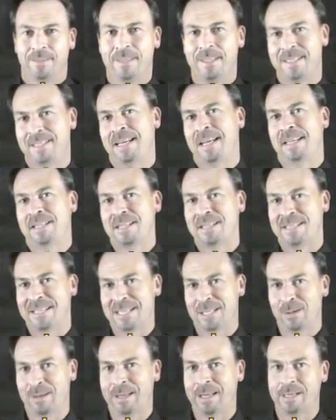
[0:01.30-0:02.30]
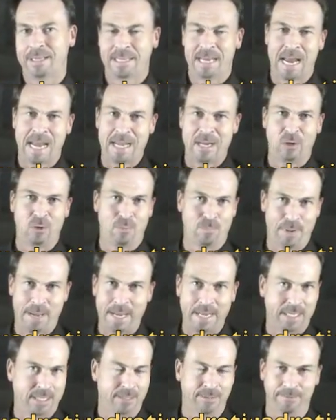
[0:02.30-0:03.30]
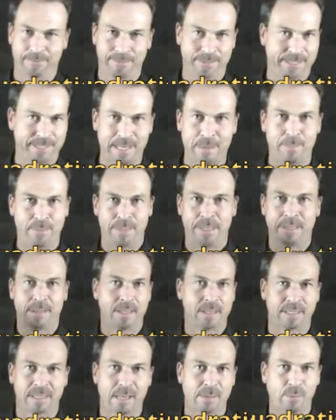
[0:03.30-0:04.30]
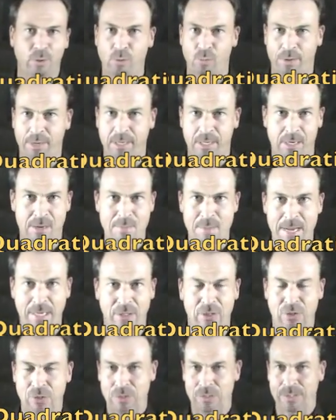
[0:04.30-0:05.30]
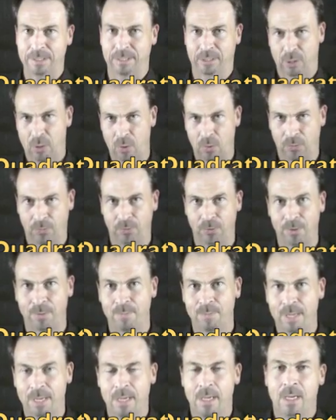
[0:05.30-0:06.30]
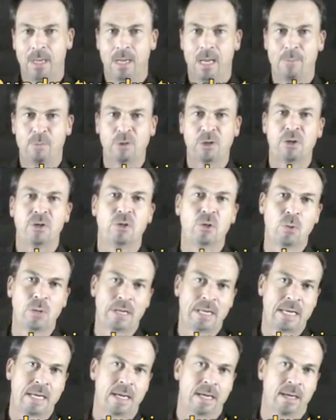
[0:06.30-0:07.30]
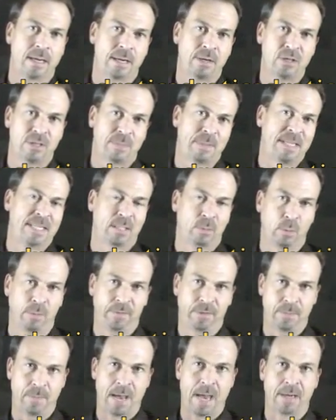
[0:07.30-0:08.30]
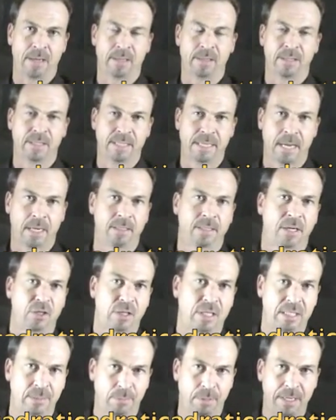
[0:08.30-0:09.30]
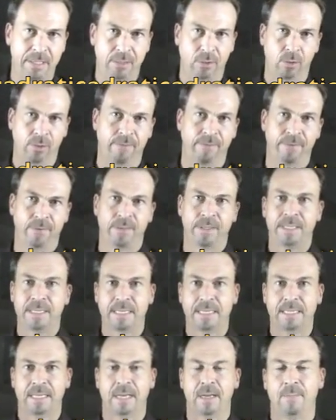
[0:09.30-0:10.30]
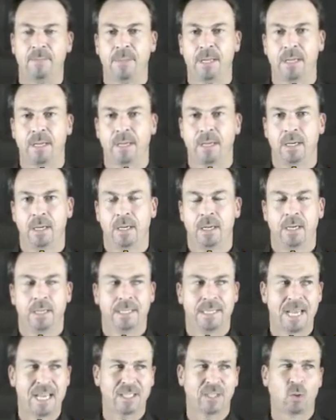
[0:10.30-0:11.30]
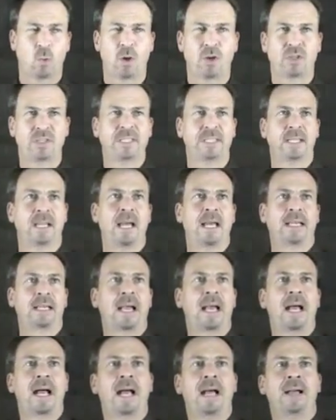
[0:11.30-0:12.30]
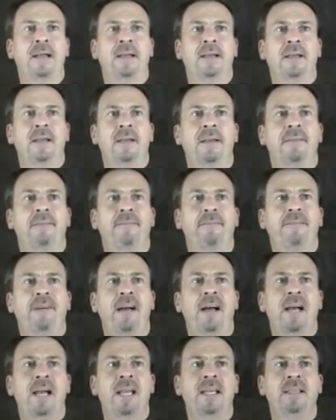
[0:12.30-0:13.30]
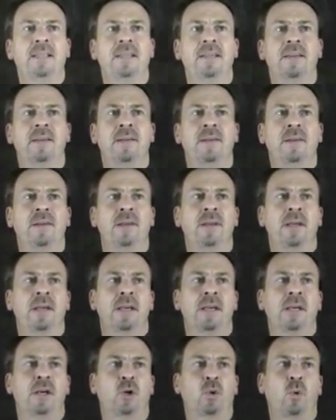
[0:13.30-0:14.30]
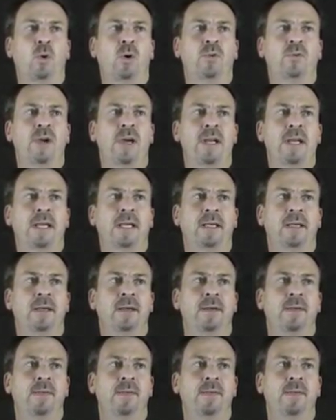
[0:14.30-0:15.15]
This lesson deals with a little technical piece of something that some curricula make students go through. I'm just going to do it here and just be swift about it. The text actually explains it all in further detail. So they ask questions like, find a quadratic